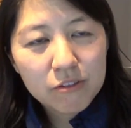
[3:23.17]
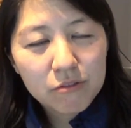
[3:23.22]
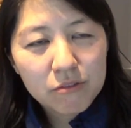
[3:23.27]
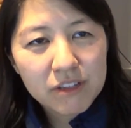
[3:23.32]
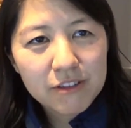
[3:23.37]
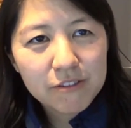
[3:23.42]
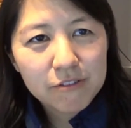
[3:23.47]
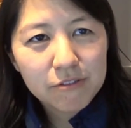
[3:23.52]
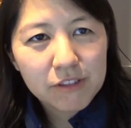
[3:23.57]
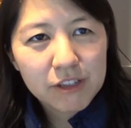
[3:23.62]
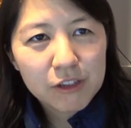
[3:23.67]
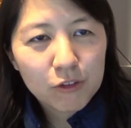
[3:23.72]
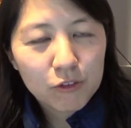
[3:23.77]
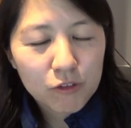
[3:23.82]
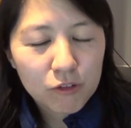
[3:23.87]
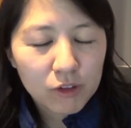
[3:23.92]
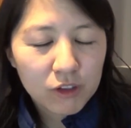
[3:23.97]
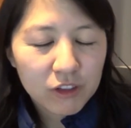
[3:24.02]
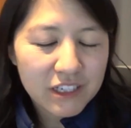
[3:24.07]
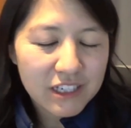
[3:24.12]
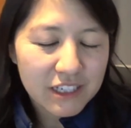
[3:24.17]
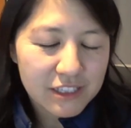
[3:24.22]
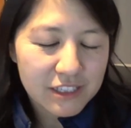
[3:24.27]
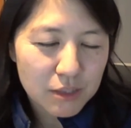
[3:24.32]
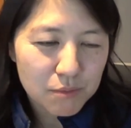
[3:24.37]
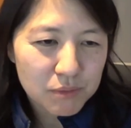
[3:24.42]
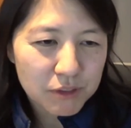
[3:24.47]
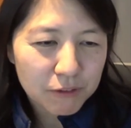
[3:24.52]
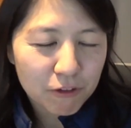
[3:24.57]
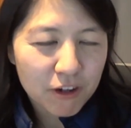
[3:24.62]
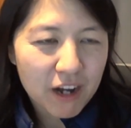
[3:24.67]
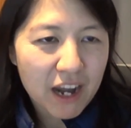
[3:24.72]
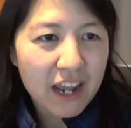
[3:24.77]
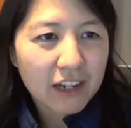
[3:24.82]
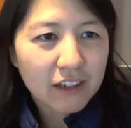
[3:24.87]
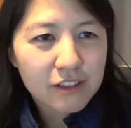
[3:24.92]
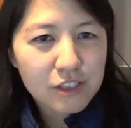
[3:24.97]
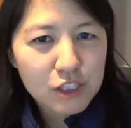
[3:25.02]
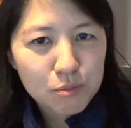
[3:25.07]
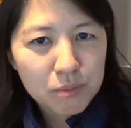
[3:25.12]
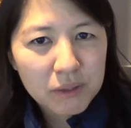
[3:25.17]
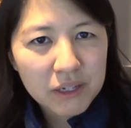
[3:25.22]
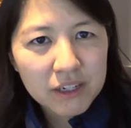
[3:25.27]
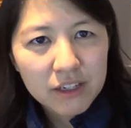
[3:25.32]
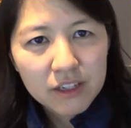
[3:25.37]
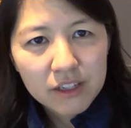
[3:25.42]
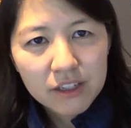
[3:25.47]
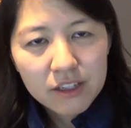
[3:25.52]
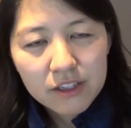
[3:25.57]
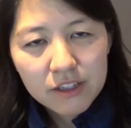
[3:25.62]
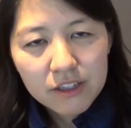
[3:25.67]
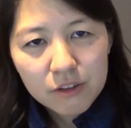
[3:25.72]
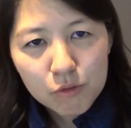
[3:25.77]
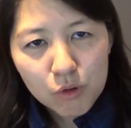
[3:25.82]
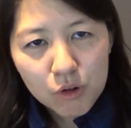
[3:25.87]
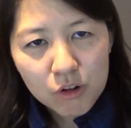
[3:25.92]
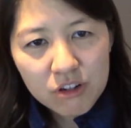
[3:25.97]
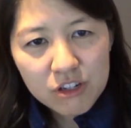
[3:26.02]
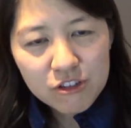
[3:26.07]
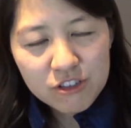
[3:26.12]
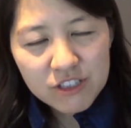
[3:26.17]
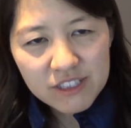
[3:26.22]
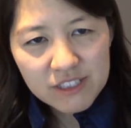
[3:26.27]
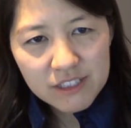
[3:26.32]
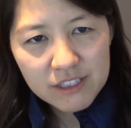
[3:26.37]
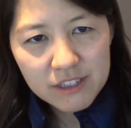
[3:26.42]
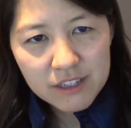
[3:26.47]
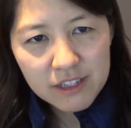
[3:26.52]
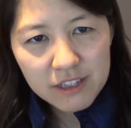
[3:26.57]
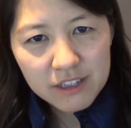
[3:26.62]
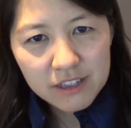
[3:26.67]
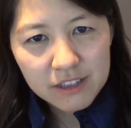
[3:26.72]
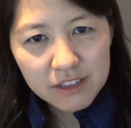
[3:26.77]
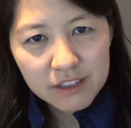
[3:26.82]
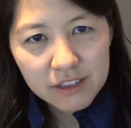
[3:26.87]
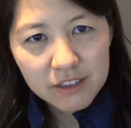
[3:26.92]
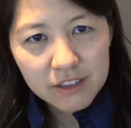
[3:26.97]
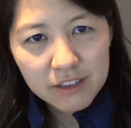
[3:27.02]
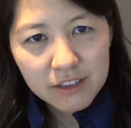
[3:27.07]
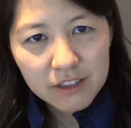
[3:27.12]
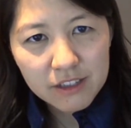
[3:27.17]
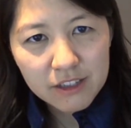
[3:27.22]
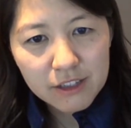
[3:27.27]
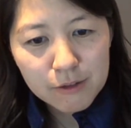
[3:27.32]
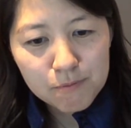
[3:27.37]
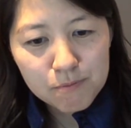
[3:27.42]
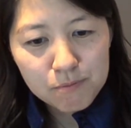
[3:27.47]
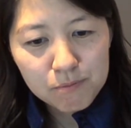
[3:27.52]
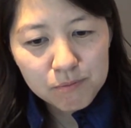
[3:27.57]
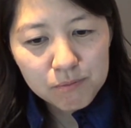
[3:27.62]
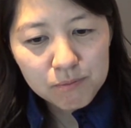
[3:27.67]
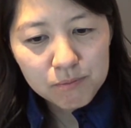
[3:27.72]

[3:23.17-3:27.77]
we're looking at some different angles, but we're interested in what